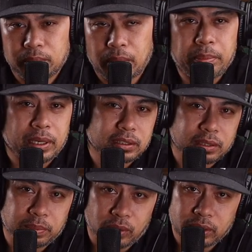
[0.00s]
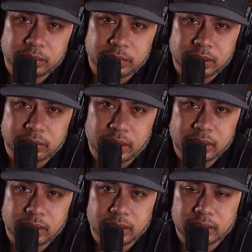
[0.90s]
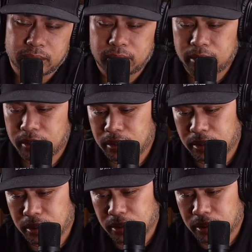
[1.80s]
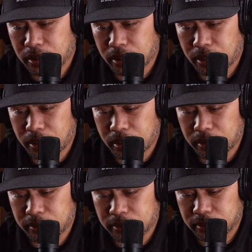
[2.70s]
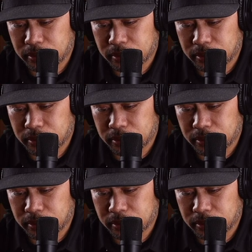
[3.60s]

my parents supported me, right? Like and